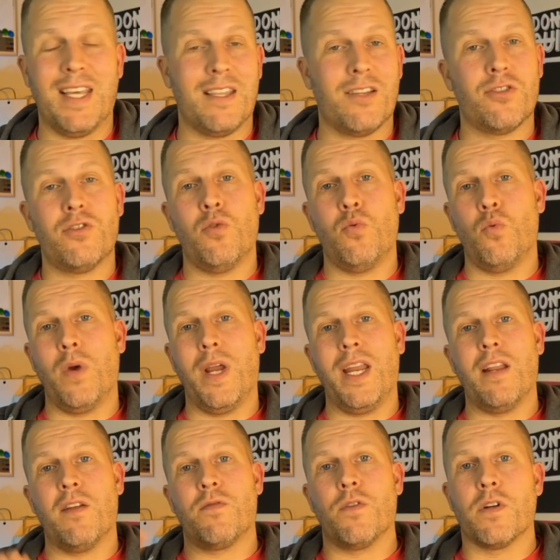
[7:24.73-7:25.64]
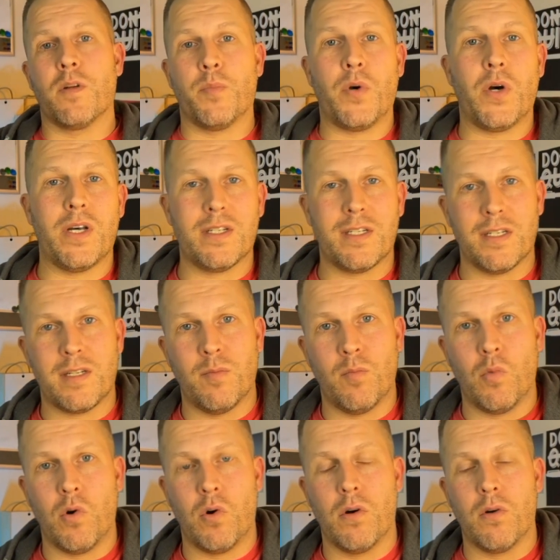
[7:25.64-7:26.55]
There's no waiting for deposit
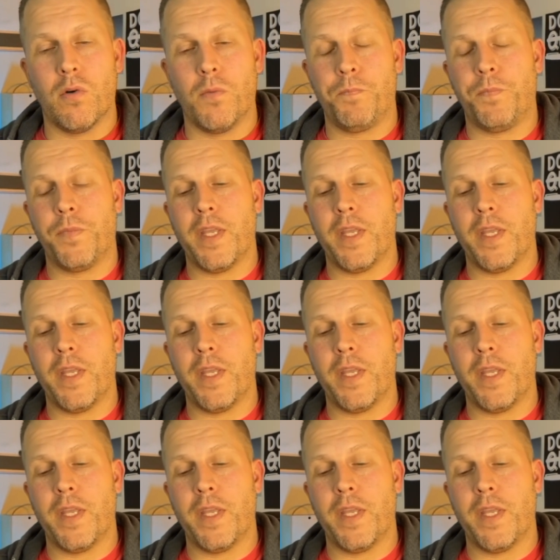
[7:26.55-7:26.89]
tomorrow.